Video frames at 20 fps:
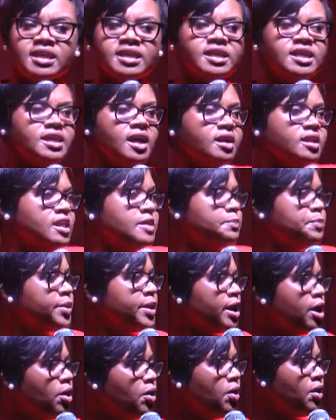just
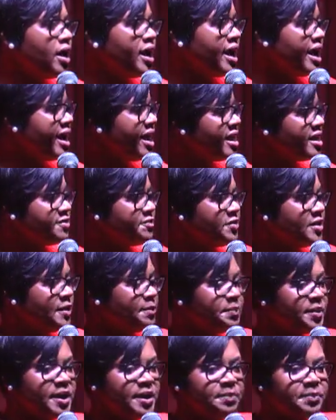pure hate for the
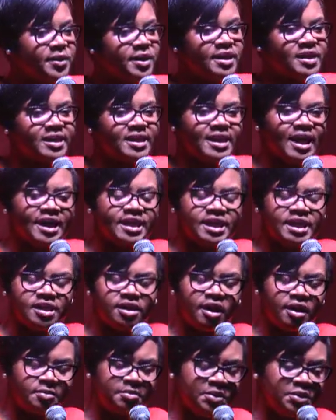people's
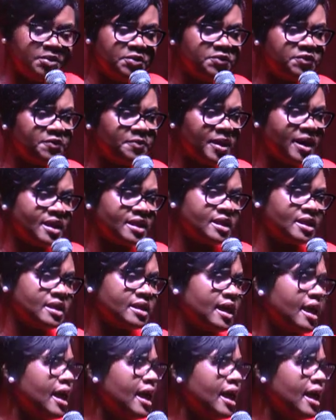national movement.